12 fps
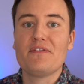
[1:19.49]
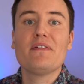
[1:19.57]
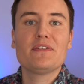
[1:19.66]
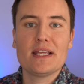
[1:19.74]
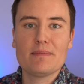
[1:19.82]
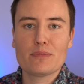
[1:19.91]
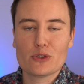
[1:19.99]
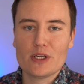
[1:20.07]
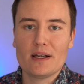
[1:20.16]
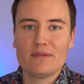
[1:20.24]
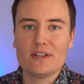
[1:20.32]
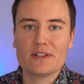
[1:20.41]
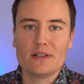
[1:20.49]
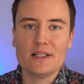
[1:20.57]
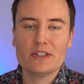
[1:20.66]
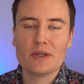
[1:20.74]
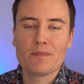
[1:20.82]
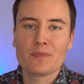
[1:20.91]
15% of these
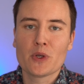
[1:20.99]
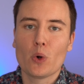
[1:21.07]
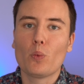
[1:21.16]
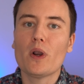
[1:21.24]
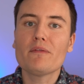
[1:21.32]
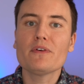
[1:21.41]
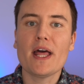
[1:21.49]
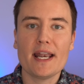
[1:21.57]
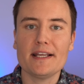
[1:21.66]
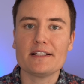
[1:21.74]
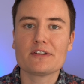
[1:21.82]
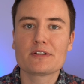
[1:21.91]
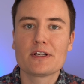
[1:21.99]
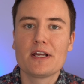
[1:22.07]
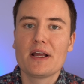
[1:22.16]
leads, whatever that is?